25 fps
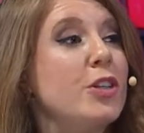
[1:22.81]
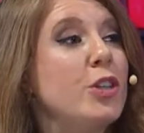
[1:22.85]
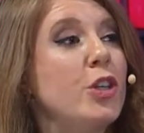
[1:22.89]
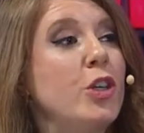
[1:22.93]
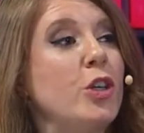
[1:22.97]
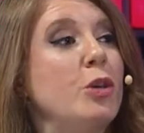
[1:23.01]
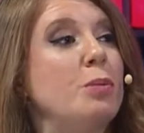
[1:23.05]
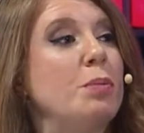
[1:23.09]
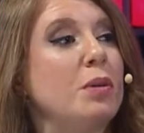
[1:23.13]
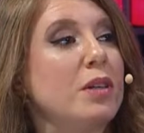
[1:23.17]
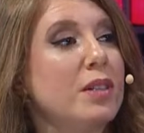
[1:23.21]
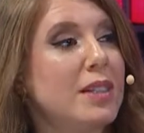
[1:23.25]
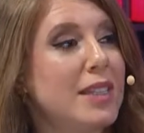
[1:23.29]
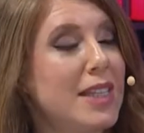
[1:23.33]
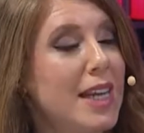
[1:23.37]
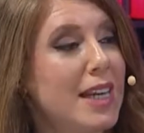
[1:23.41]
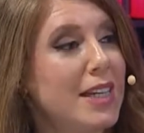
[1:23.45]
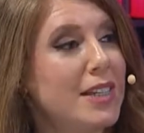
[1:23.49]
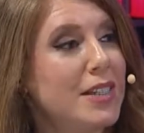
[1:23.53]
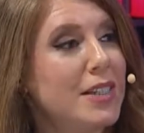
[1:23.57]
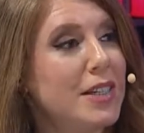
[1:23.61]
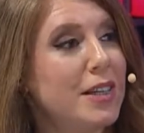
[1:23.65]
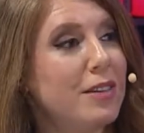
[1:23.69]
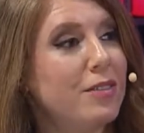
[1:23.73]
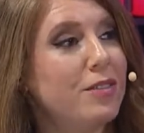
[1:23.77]

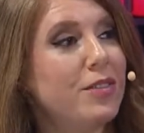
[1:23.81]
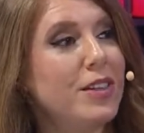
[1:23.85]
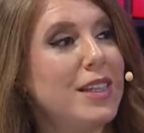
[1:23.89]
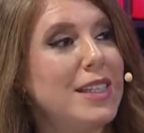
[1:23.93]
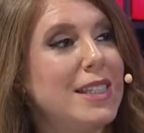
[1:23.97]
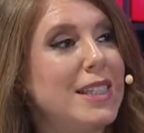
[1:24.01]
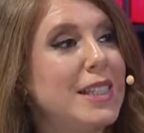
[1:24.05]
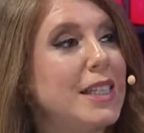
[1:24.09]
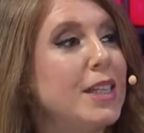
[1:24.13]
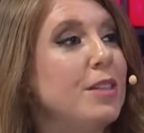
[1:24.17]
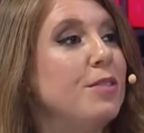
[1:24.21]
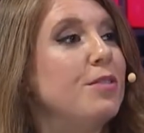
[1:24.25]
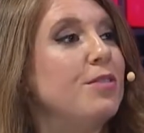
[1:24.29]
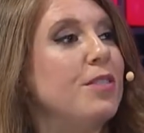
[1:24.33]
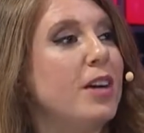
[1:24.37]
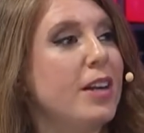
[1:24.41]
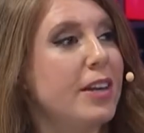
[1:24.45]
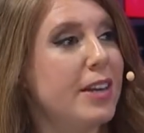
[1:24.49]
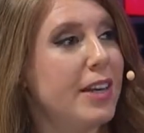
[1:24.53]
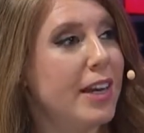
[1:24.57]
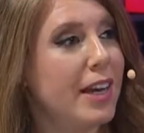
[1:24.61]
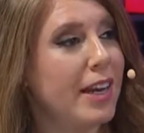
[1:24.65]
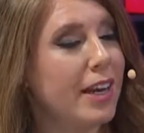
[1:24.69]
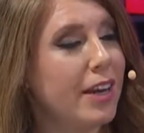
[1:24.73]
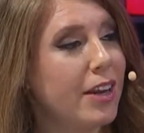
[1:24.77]
2% of VC
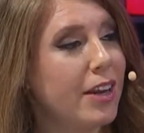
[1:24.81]
funding.